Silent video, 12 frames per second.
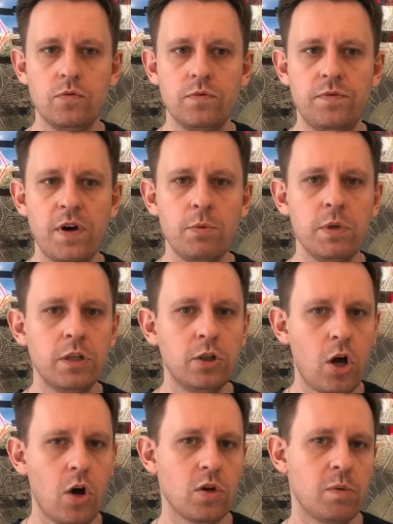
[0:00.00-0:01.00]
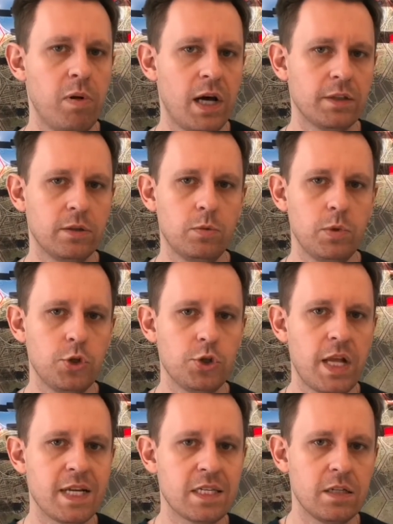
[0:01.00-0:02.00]
very long battle which
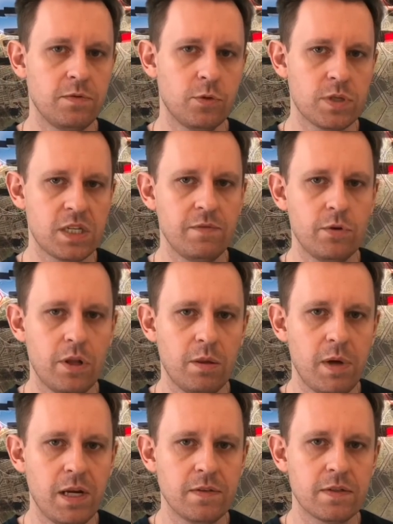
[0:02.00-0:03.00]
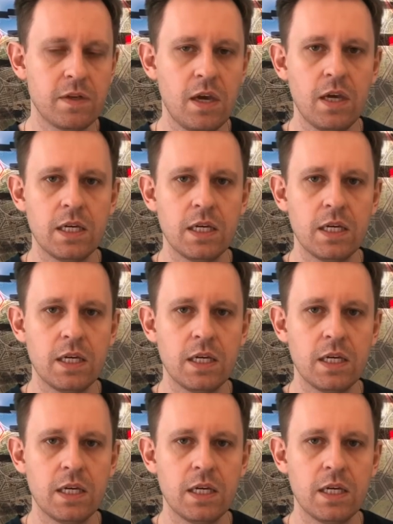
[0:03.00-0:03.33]
lasted for several months.